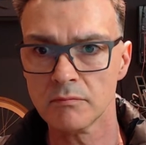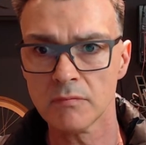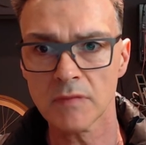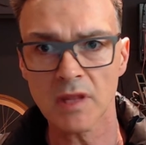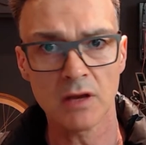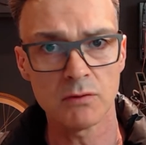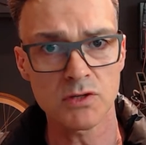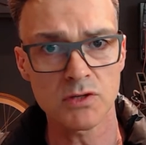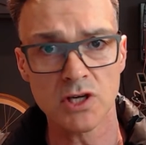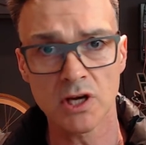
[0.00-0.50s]
It
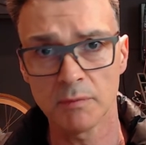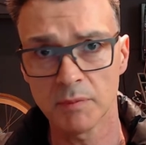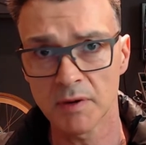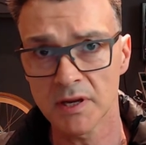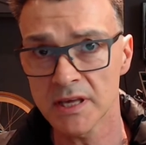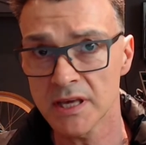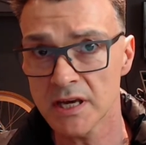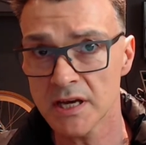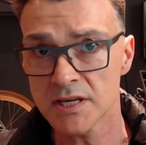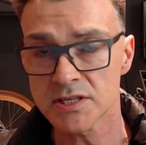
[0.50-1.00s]
was a couple of
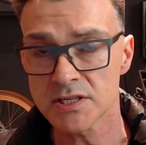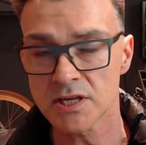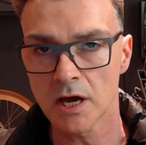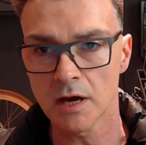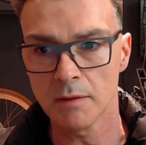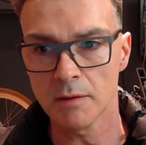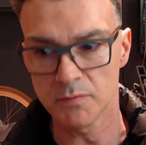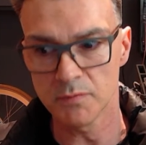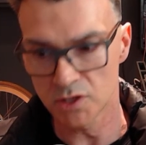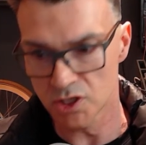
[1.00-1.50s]
years ago,
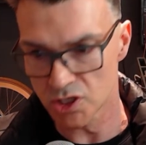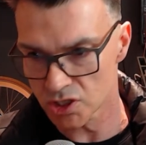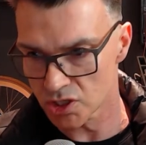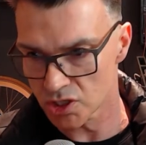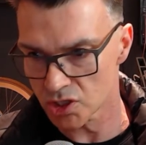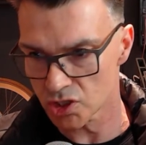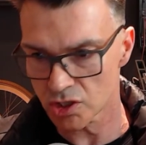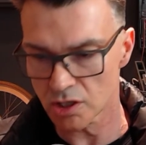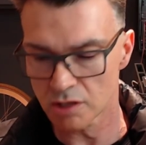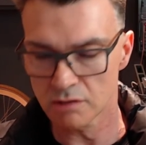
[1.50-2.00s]
just to
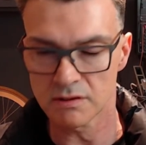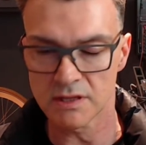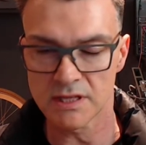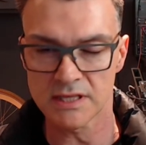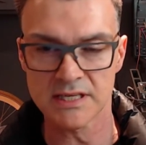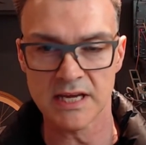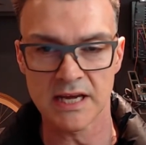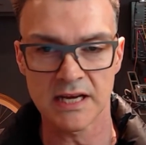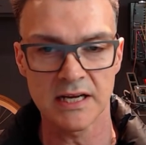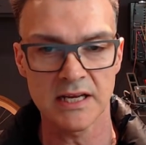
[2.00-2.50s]
show you the
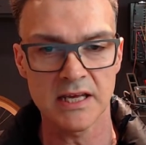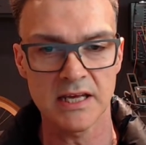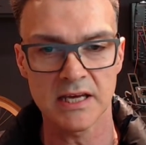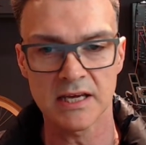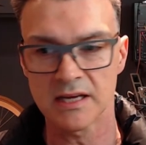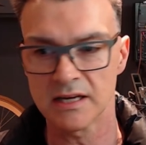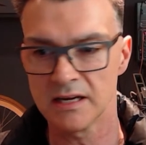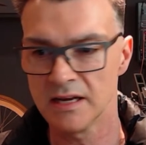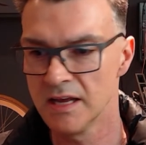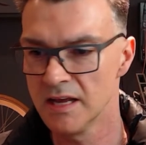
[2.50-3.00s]
technique
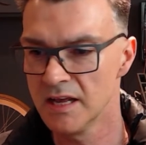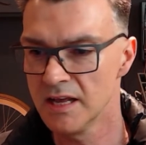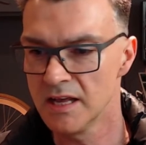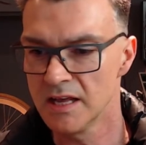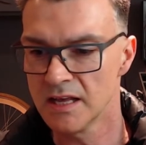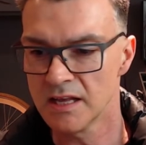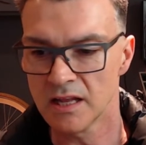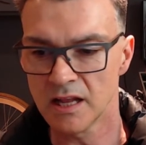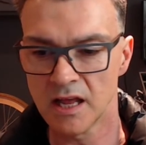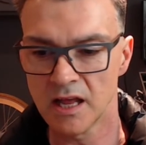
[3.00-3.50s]
and
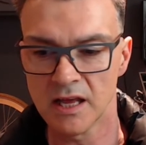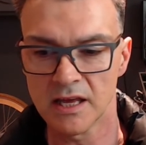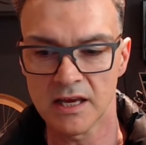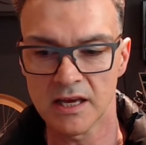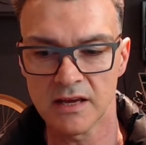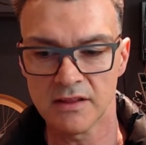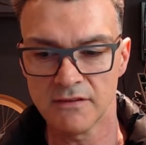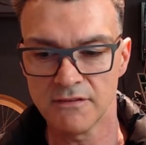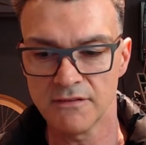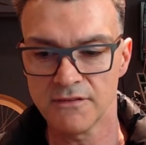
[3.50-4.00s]
like
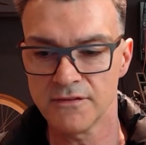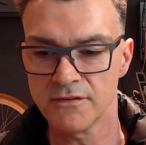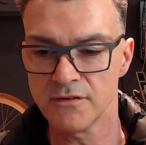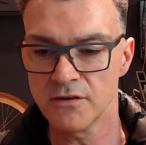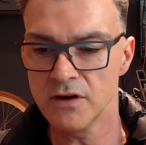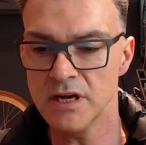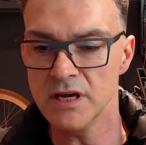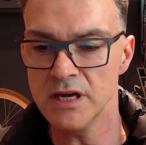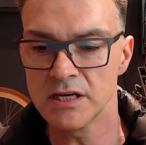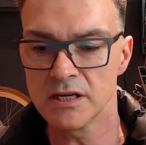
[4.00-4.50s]
the
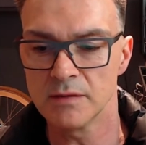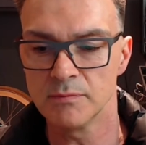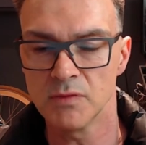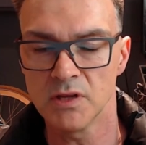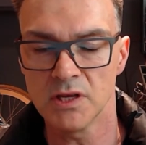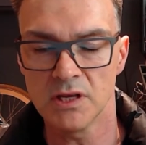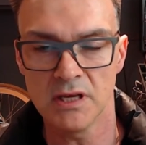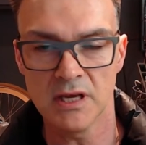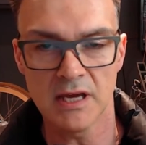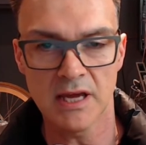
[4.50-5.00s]
freedom
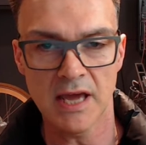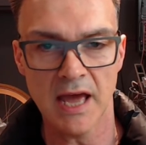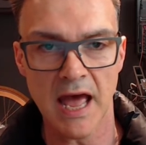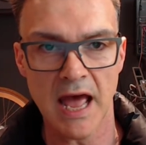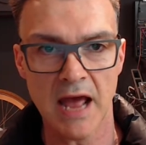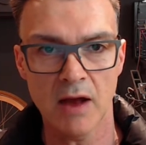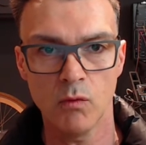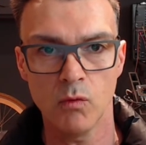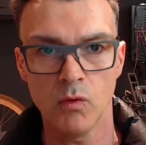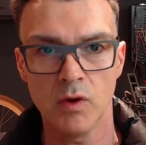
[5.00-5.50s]
that you
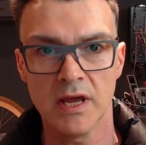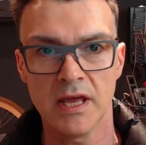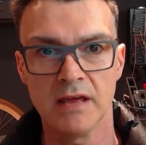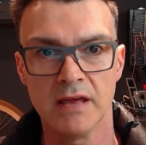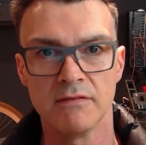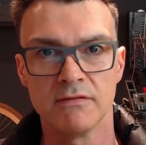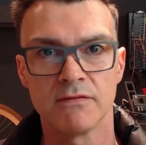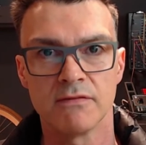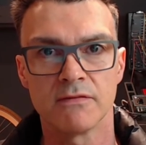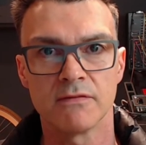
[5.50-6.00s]
get
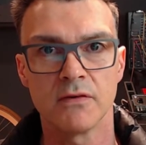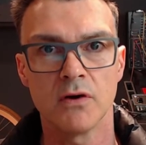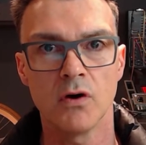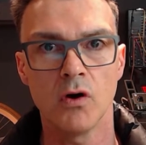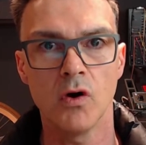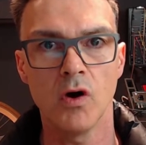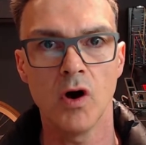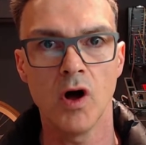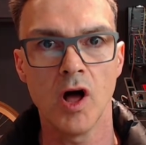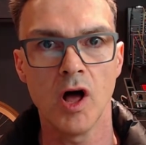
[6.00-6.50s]
with,
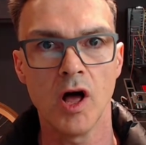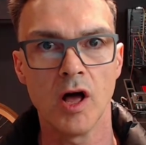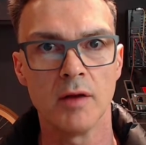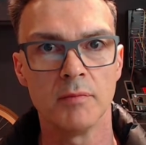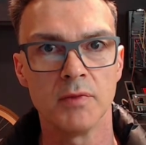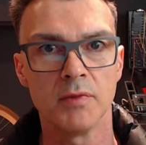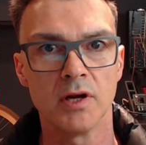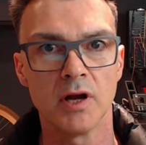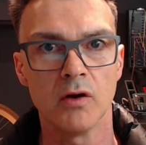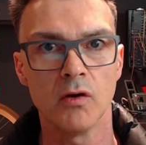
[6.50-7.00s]

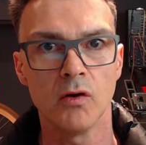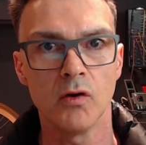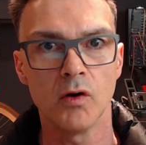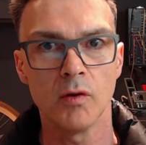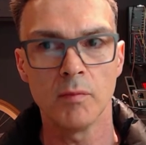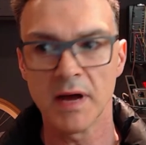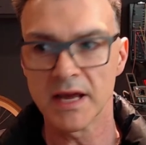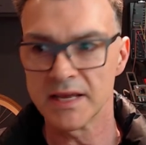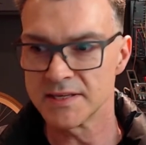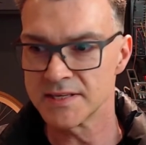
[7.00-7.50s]

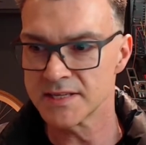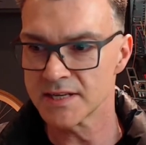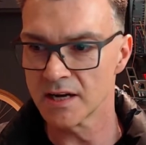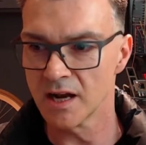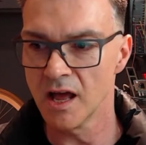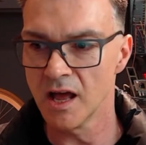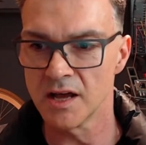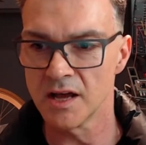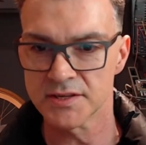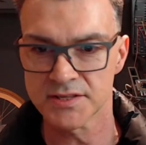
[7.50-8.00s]
oil-based
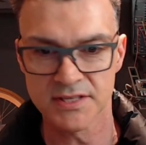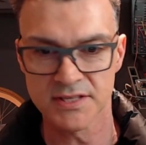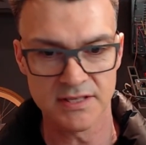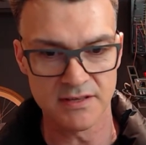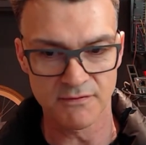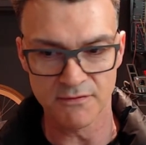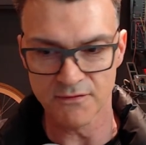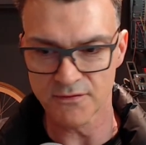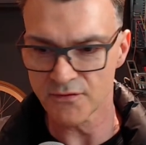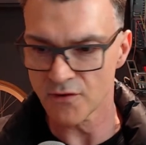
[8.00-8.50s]
gloss,
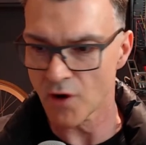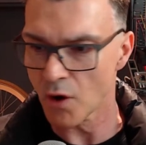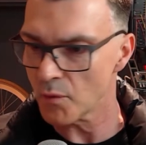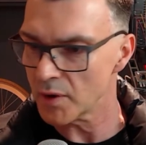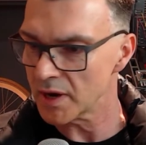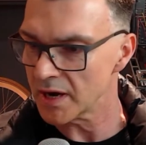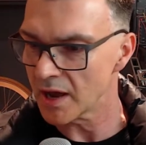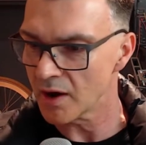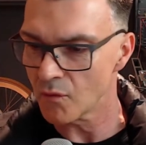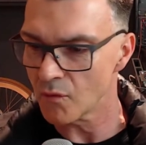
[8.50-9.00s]

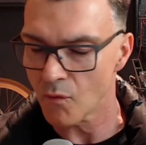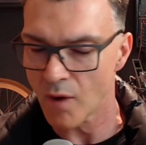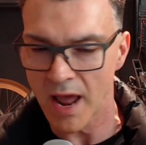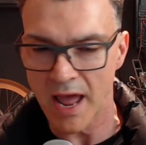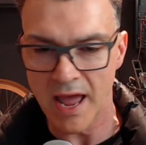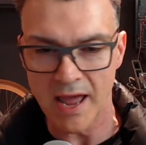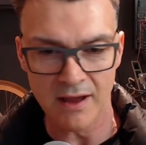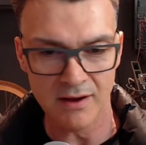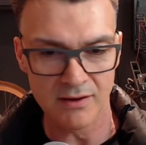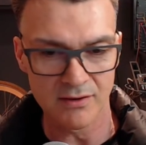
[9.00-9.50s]
throwing it
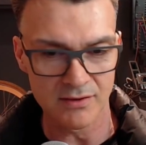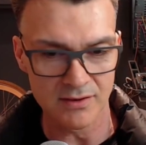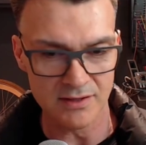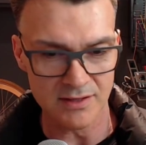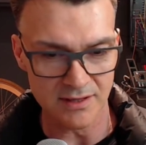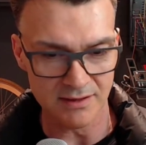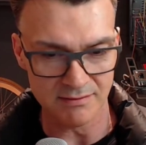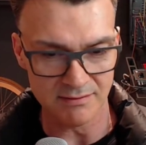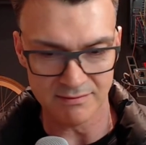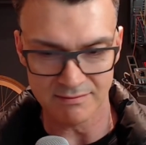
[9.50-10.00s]
around and